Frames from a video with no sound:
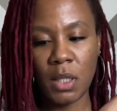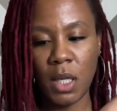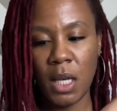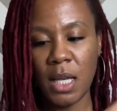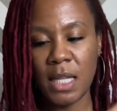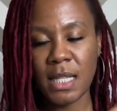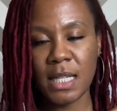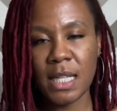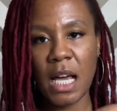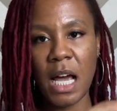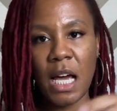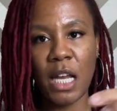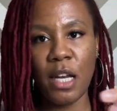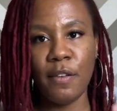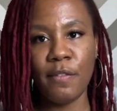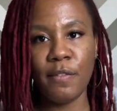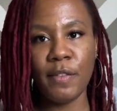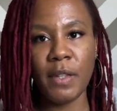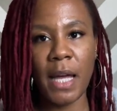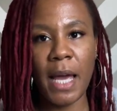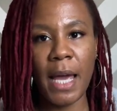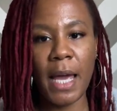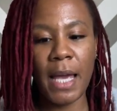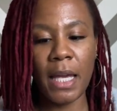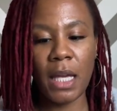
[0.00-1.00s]
It's kind of
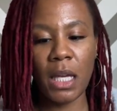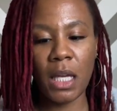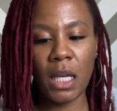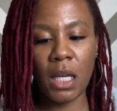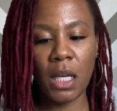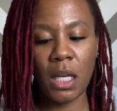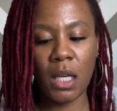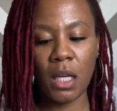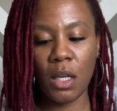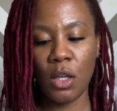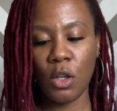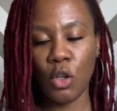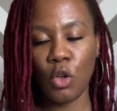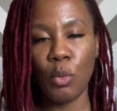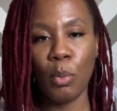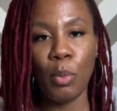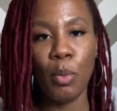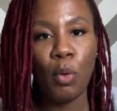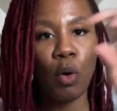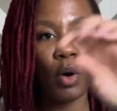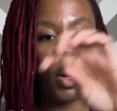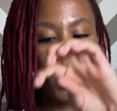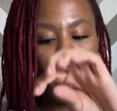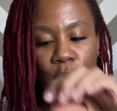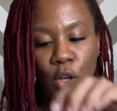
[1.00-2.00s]
like you
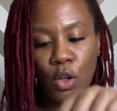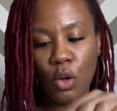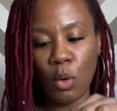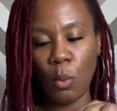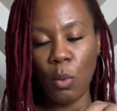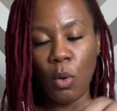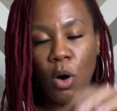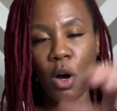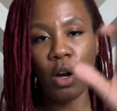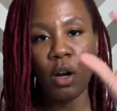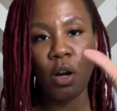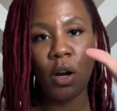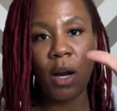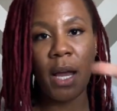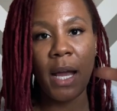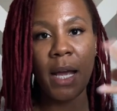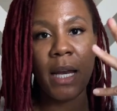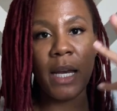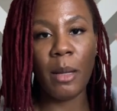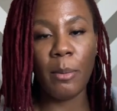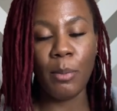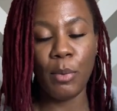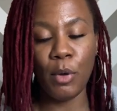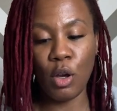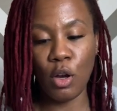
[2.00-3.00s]
pour it in your water and
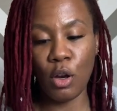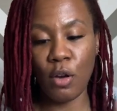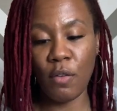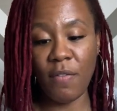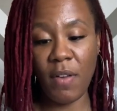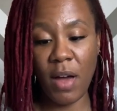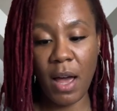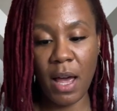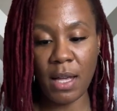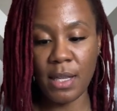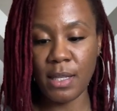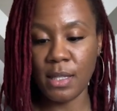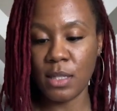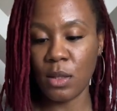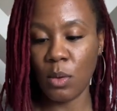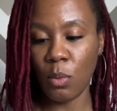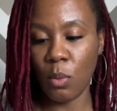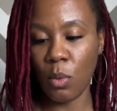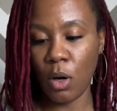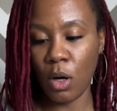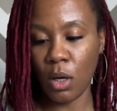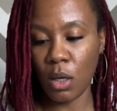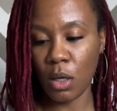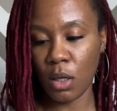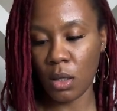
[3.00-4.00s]
it purifies the
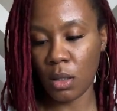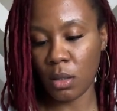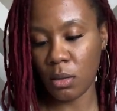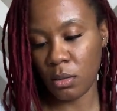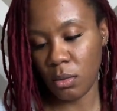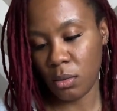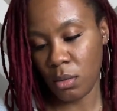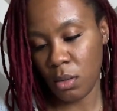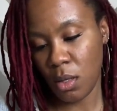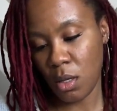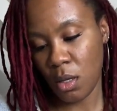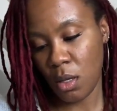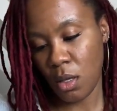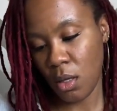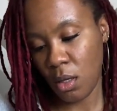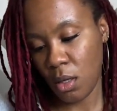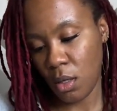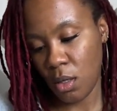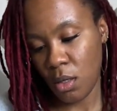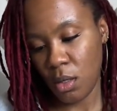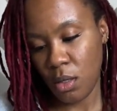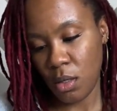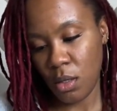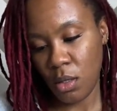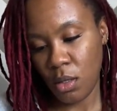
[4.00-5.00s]
water.
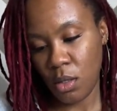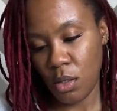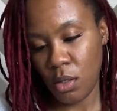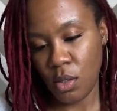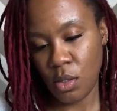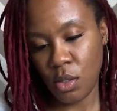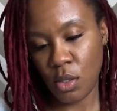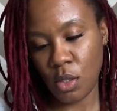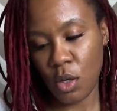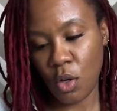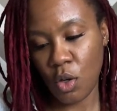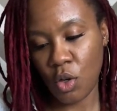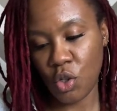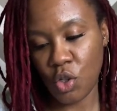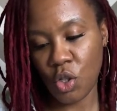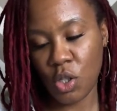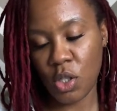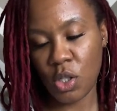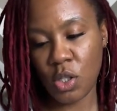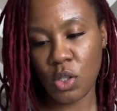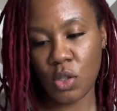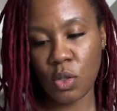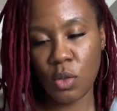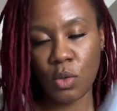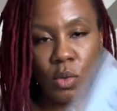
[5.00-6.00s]
So it's just
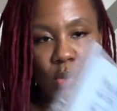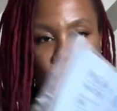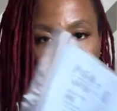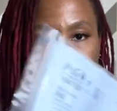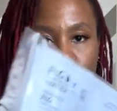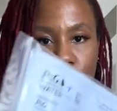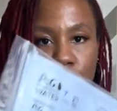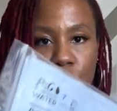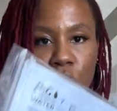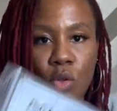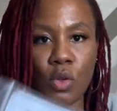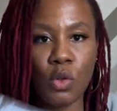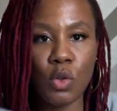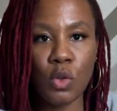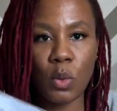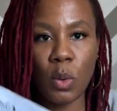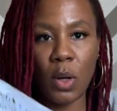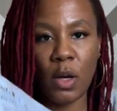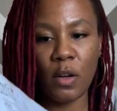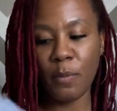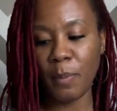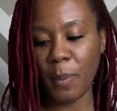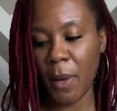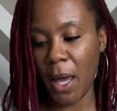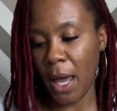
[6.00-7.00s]
2
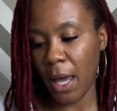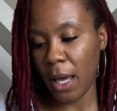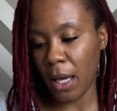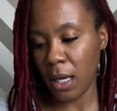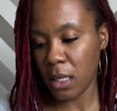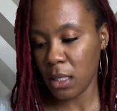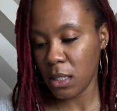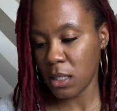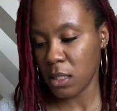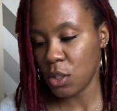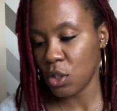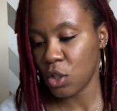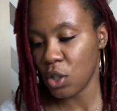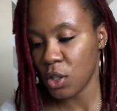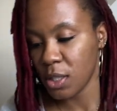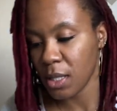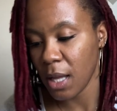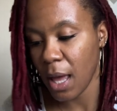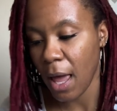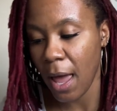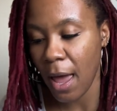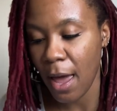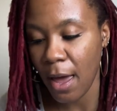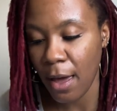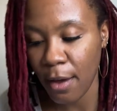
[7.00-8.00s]
12 packs just to
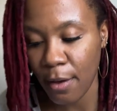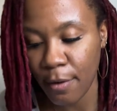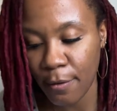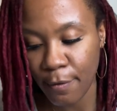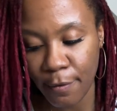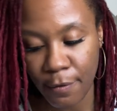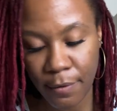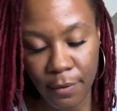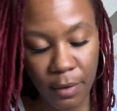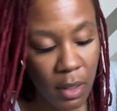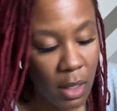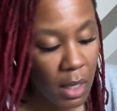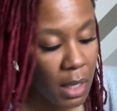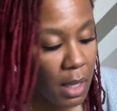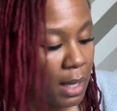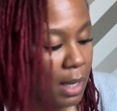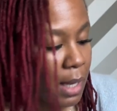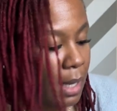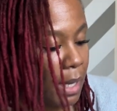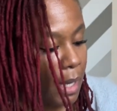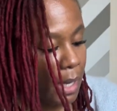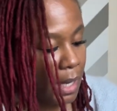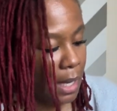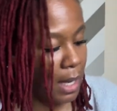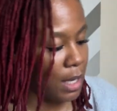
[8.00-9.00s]
have
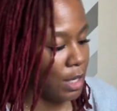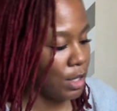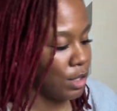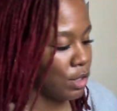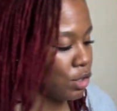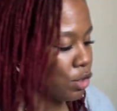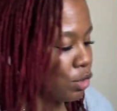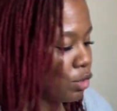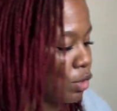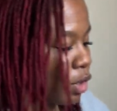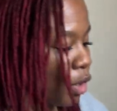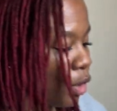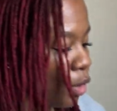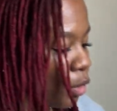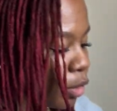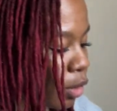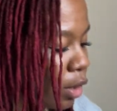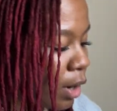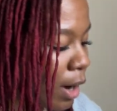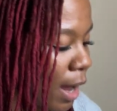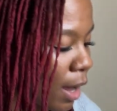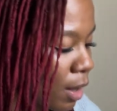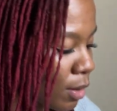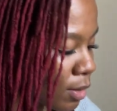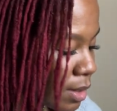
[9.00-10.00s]
in case, you know,
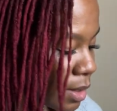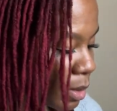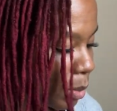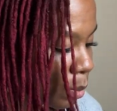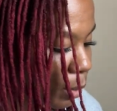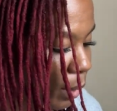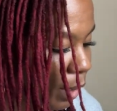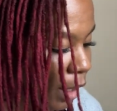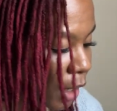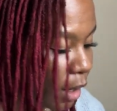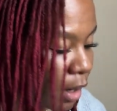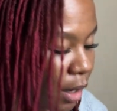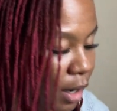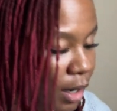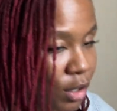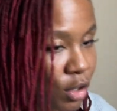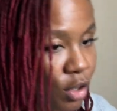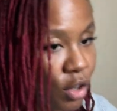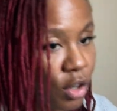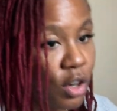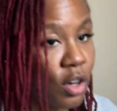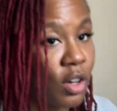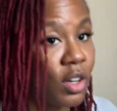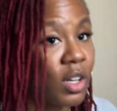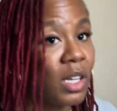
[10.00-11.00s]
you're out somewhere and
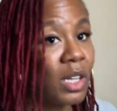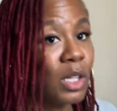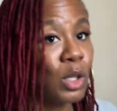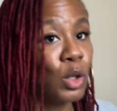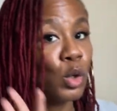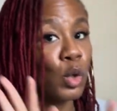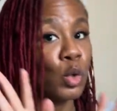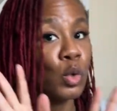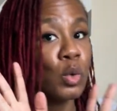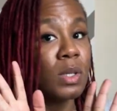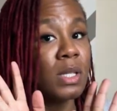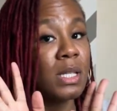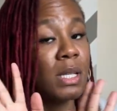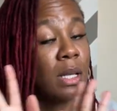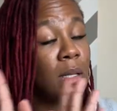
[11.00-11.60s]
you're a little